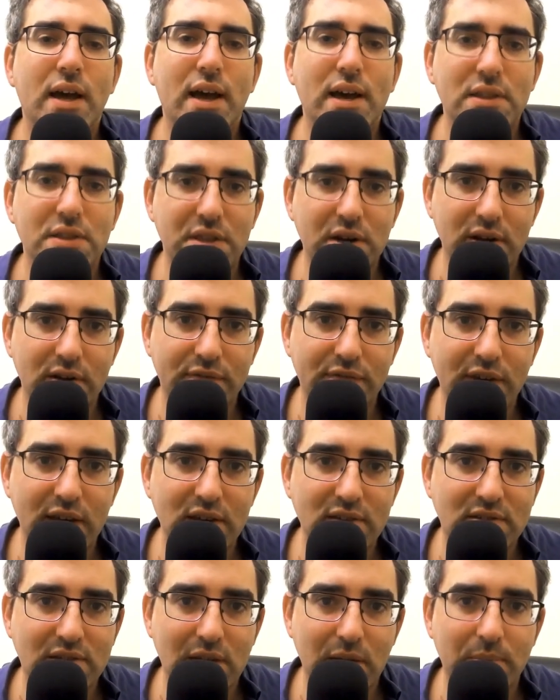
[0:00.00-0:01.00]
and their fee
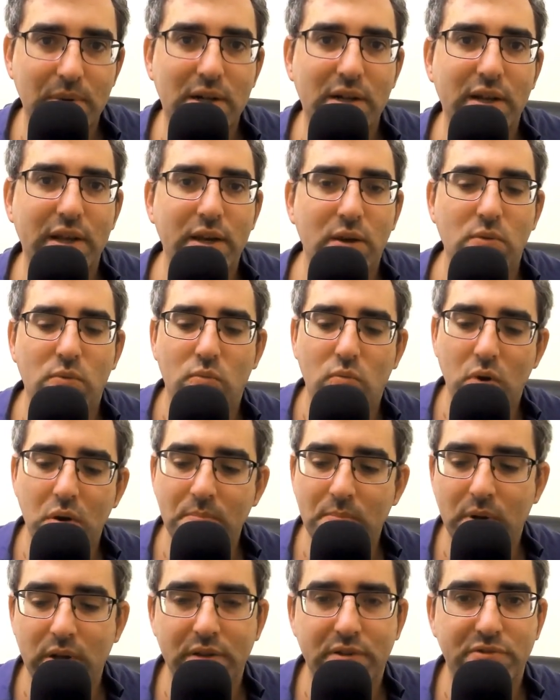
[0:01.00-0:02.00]
is typically
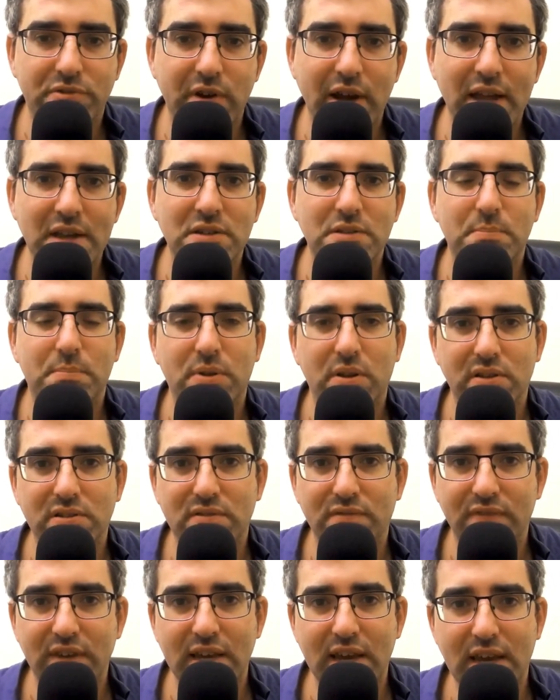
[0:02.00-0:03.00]
1 month rent
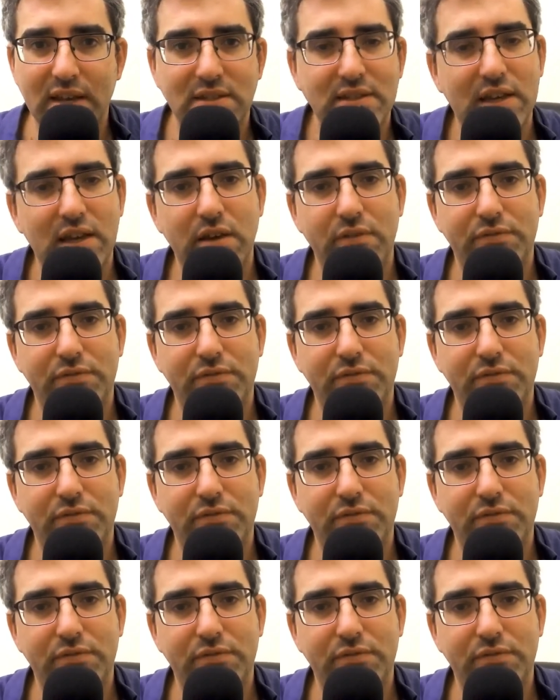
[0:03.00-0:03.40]
plus VAT of